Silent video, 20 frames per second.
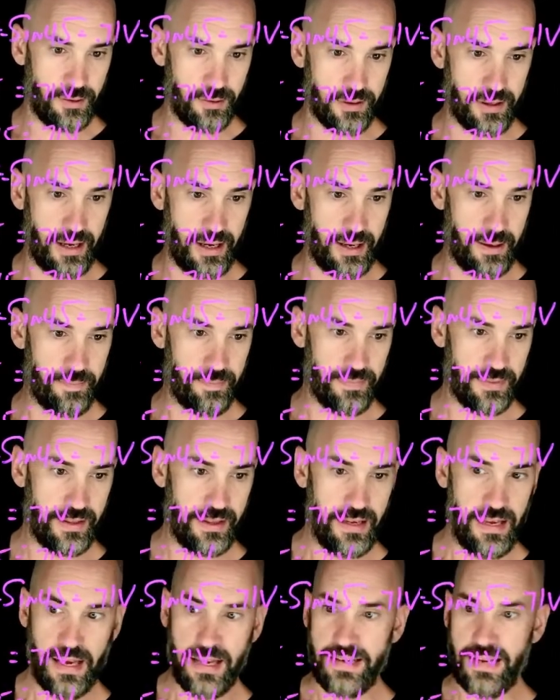okay?
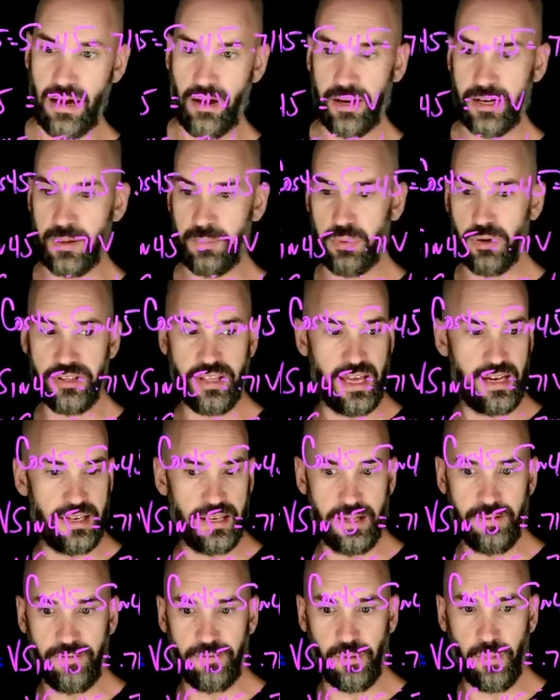Now I can put that
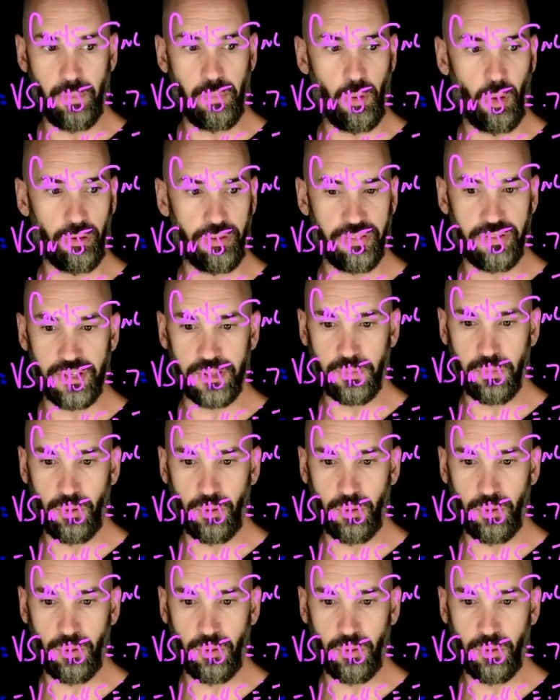in for both of these,